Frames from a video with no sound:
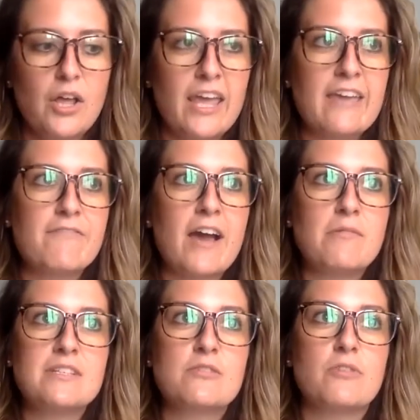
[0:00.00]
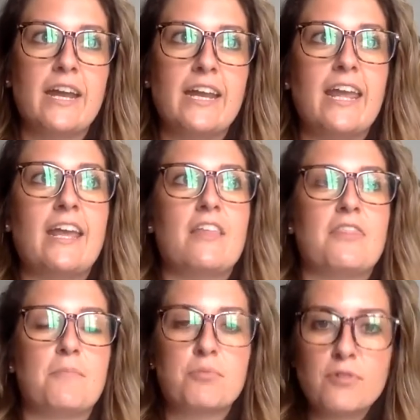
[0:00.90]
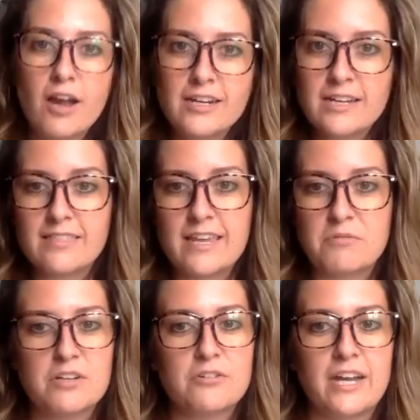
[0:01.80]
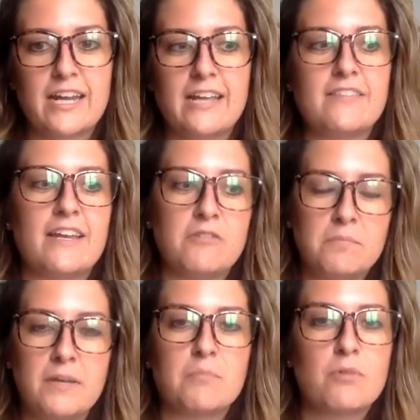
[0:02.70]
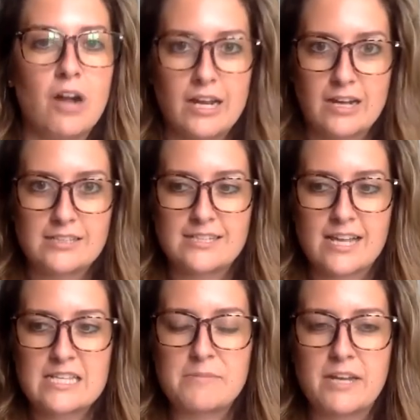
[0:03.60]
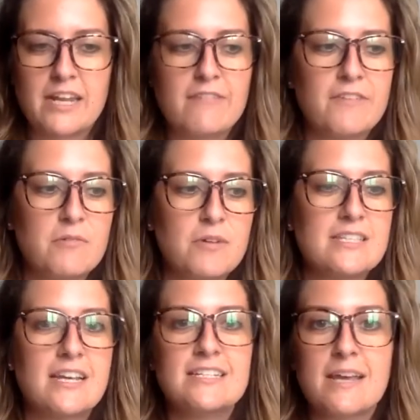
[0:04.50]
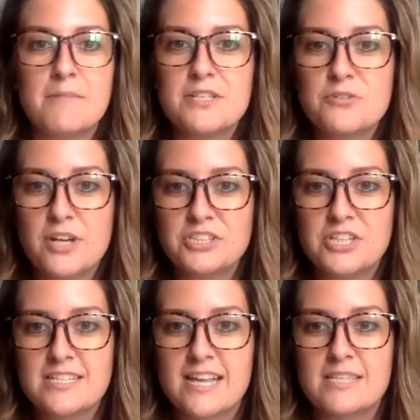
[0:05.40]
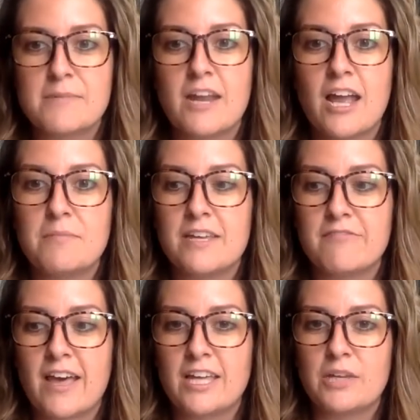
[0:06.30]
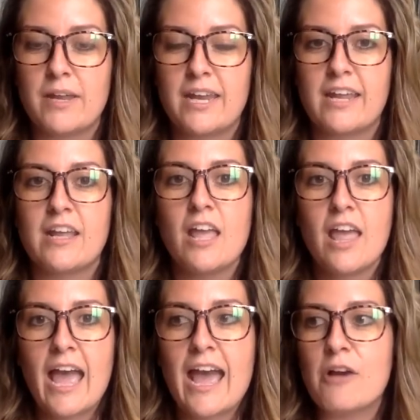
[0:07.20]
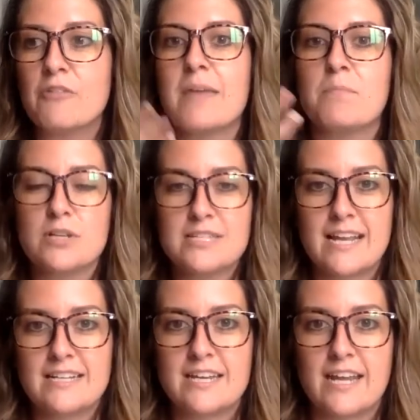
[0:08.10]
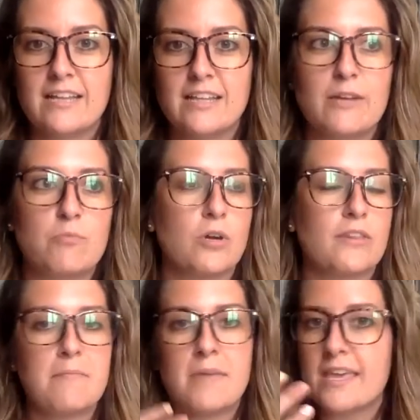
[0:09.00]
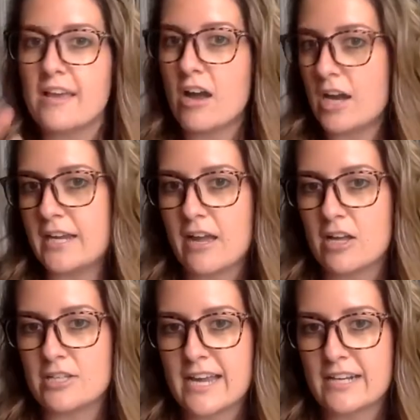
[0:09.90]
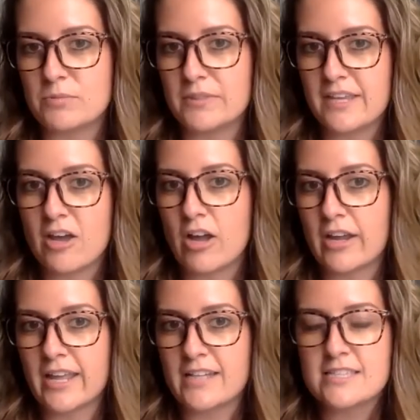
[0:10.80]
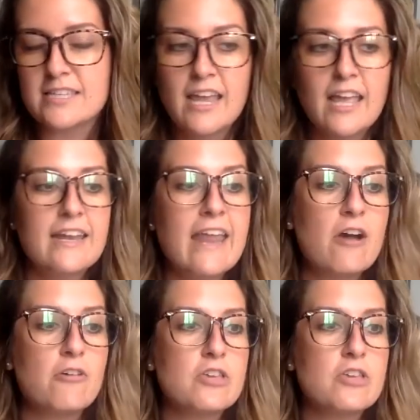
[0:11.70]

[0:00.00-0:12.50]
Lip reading: If I was grading the product they were creating, then it would be a product assessment. If it was a demonstration assessment, I'd be evaluating how they presented it. Like, were they making eye contact with the audience? Now, you